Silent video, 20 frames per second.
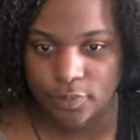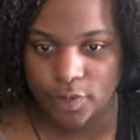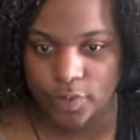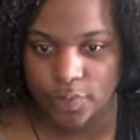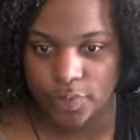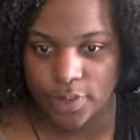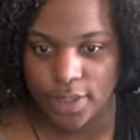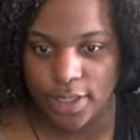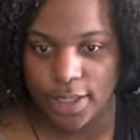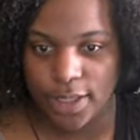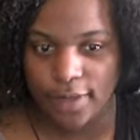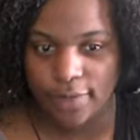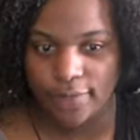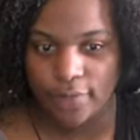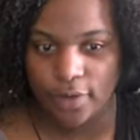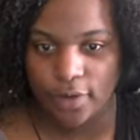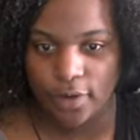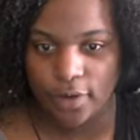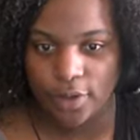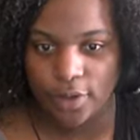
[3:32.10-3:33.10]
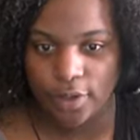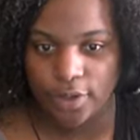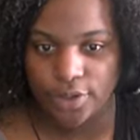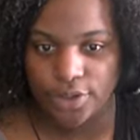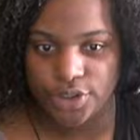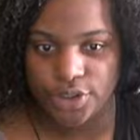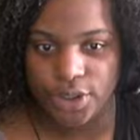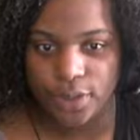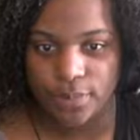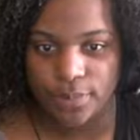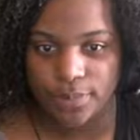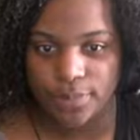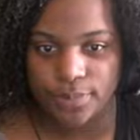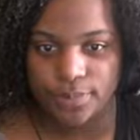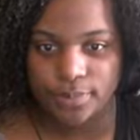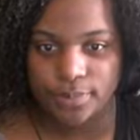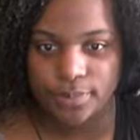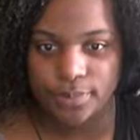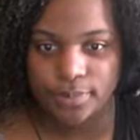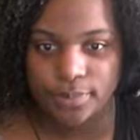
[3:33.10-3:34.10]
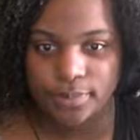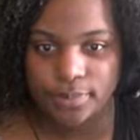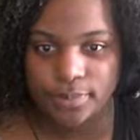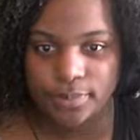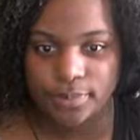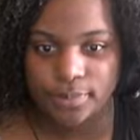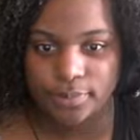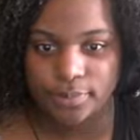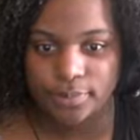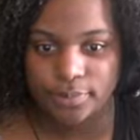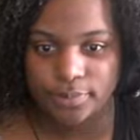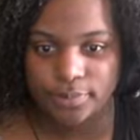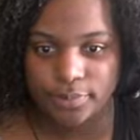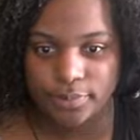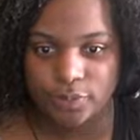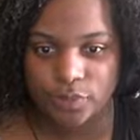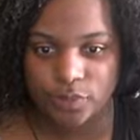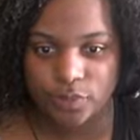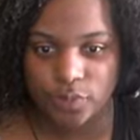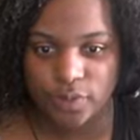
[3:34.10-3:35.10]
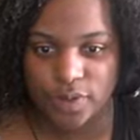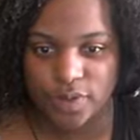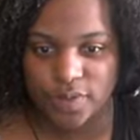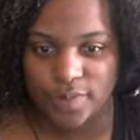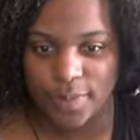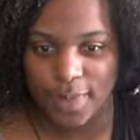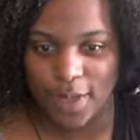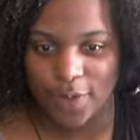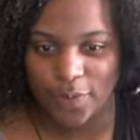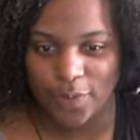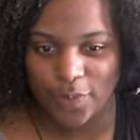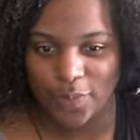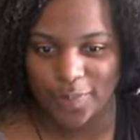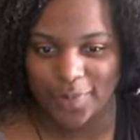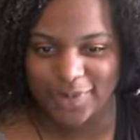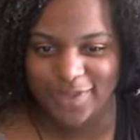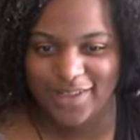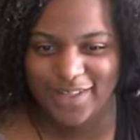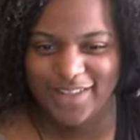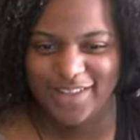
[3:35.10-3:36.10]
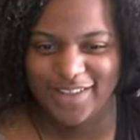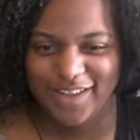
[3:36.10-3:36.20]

We have our jump with his mouth open.